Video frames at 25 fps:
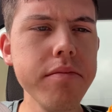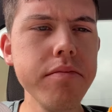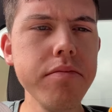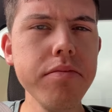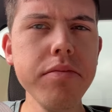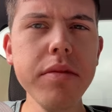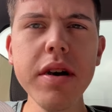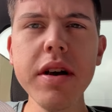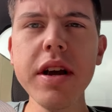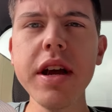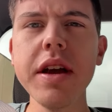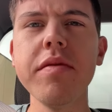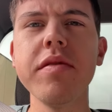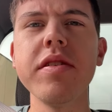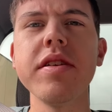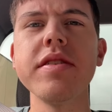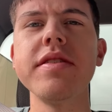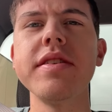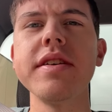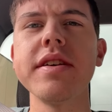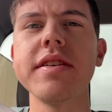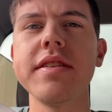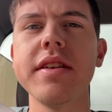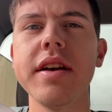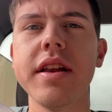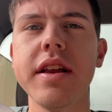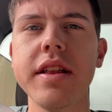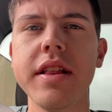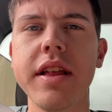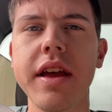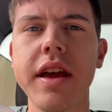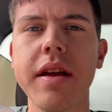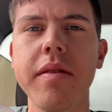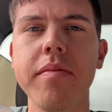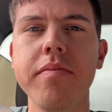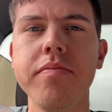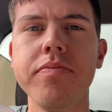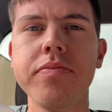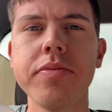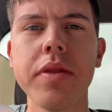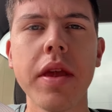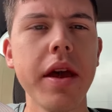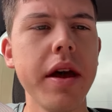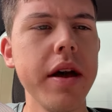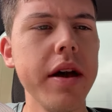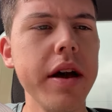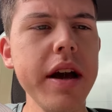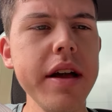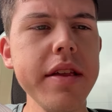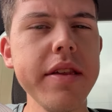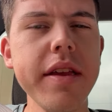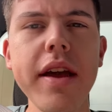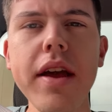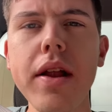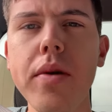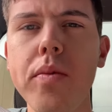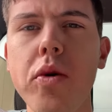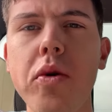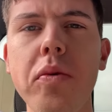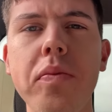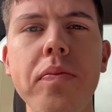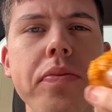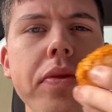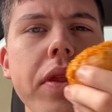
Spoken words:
I'll give it a 6 out of 10. It's edible.